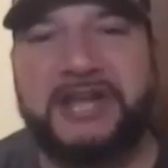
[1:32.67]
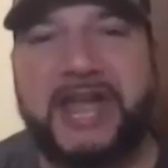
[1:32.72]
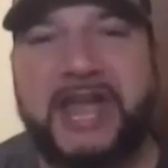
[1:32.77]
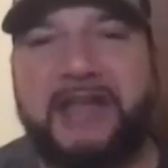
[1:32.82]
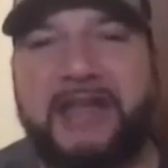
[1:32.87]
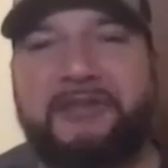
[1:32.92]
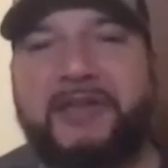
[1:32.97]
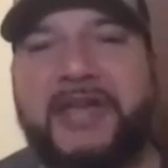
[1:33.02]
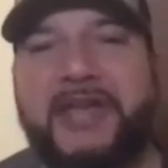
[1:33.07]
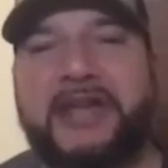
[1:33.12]

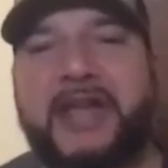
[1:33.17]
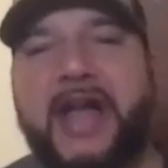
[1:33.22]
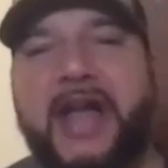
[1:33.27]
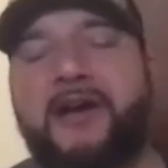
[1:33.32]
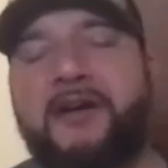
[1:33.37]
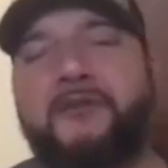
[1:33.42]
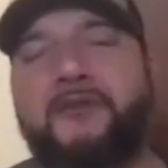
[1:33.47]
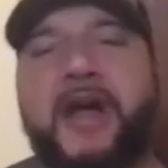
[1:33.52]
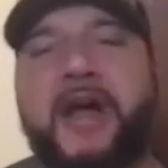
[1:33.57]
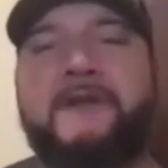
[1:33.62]
And like,
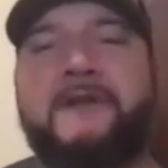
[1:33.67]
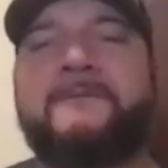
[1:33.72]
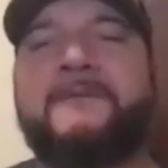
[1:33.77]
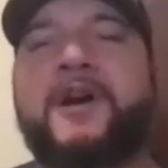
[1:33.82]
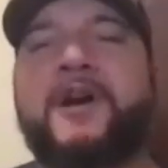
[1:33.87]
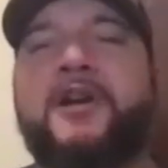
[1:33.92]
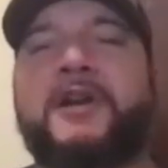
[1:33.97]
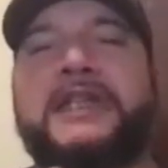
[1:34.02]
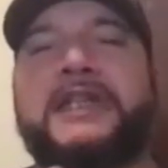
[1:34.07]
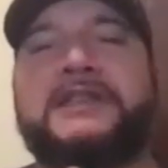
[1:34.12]
how how
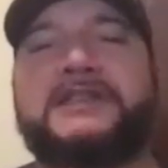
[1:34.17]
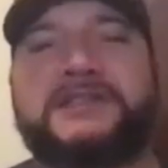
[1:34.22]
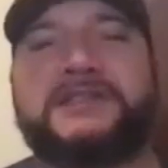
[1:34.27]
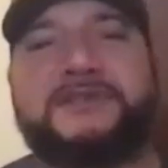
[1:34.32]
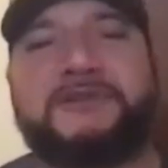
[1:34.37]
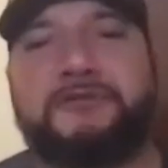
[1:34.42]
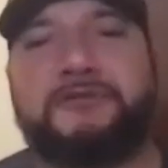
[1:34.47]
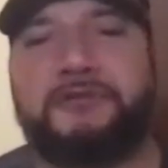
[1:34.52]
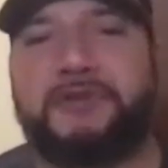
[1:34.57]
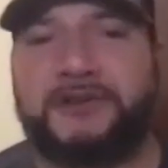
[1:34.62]
far
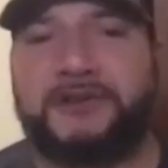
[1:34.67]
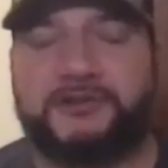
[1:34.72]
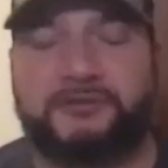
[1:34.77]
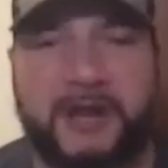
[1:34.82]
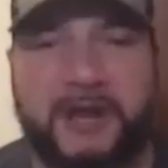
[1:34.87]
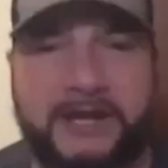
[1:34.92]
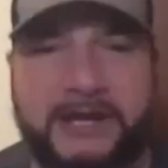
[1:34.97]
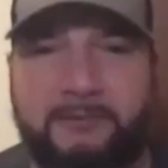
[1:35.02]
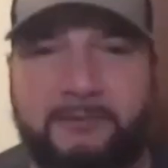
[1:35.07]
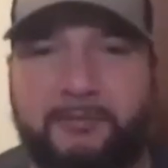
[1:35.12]
into the
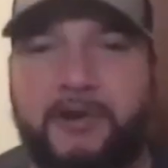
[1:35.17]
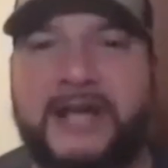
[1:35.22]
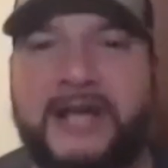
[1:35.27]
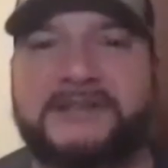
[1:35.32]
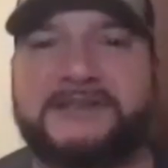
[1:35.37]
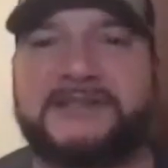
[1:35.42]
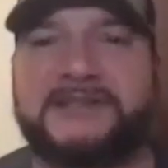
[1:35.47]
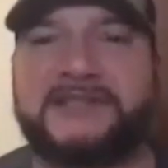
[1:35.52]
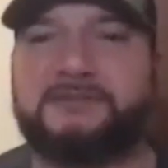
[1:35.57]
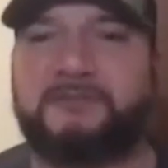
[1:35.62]
training
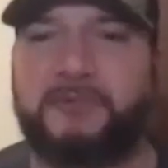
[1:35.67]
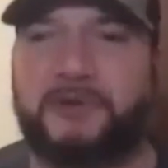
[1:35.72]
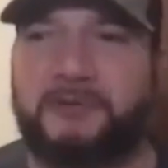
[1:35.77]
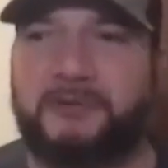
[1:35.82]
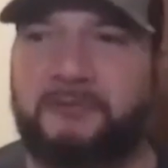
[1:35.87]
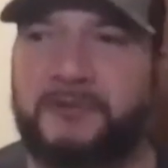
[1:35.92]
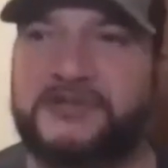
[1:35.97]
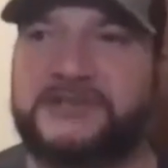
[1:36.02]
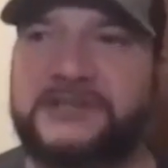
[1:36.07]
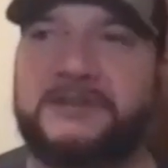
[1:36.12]
process
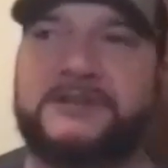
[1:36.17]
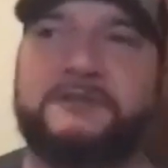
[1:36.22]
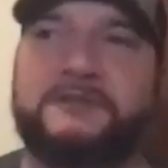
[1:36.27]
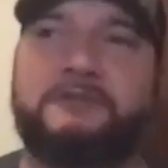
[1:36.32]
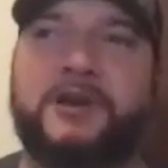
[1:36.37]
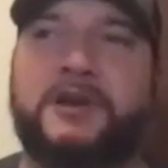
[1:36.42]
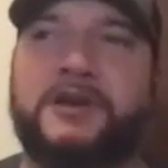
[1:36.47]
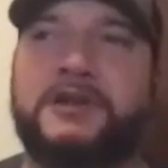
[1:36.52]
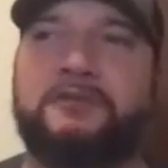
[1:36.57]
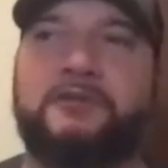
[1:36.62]
was it to
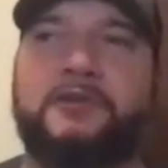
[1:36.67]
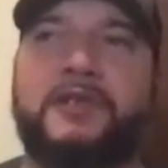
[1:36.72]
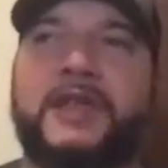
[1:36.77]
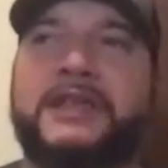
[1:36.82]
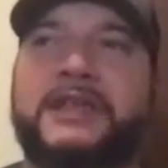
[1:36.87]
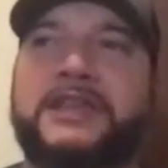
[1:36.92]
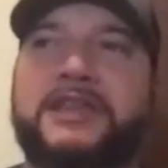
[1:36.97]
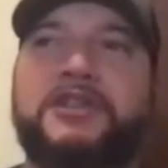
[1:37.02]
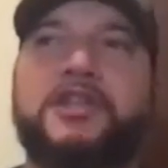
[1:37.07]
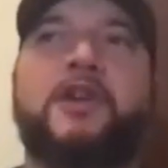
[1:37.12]
where you were
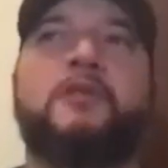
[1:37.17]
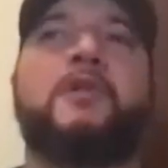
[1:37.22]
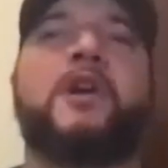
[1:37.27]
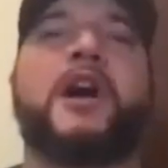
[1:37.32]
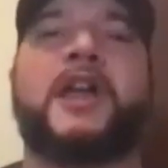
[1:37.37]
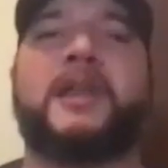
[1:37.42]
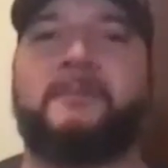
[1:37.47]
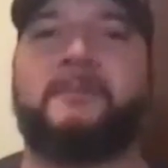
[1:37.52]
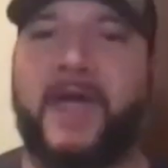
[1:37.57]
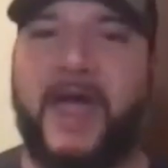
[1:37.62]
like, you know
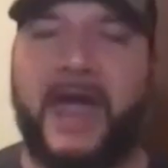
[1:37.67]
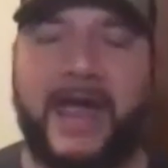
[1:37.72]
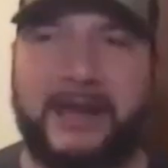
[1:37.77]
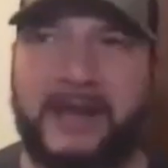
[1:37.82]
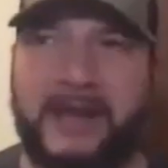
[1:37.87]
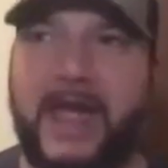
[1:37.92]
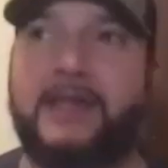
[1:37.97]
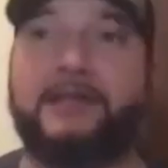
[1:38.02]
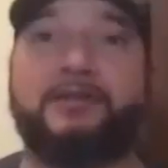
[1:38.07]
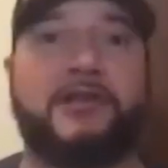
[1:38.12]
what,
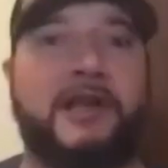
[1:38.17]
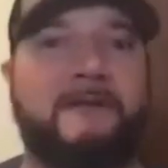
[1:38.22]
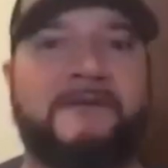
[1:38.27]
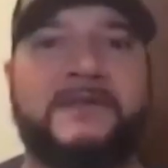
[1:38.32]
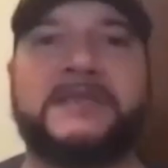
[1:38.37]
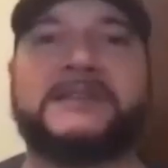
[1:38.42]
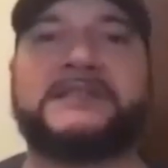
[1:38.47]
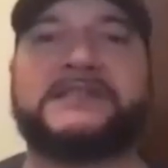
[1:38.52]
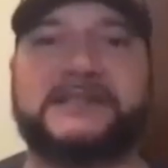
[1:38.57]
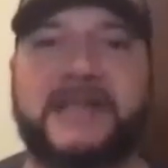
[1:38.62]
I I love
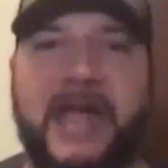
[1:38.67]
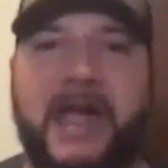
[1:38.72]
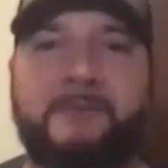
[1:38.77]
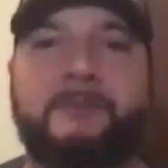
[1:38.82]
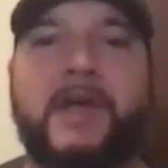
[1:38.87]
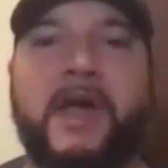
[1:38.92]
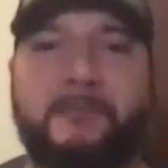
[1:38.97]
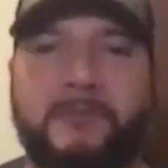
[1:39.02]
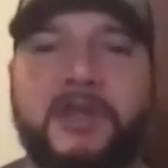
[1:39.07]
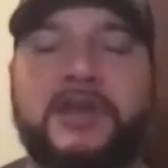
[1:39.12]
this.
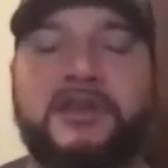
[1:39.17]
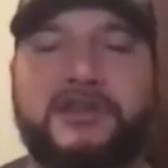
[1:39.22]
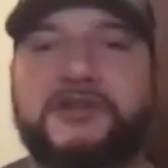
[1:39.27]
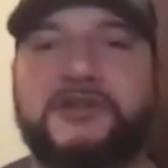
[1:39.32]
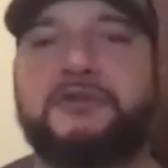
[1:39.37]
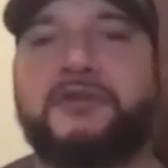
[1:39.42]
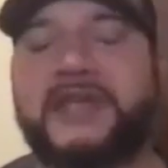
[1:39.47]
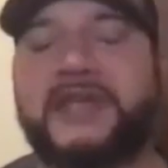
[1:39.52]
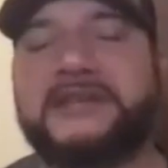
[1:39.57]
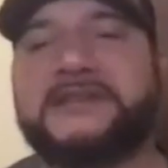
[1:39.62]
I'm I'm gonna
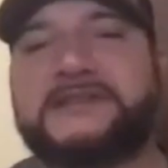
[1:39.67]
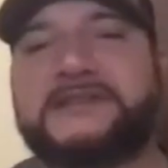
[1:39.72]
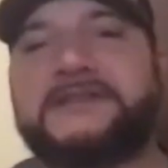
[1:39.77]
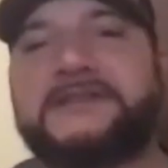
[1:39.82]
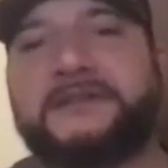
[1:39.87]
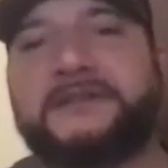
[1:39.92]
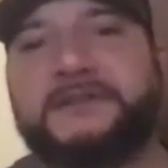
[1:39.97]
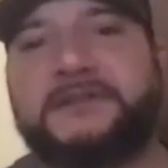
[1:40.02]
do this.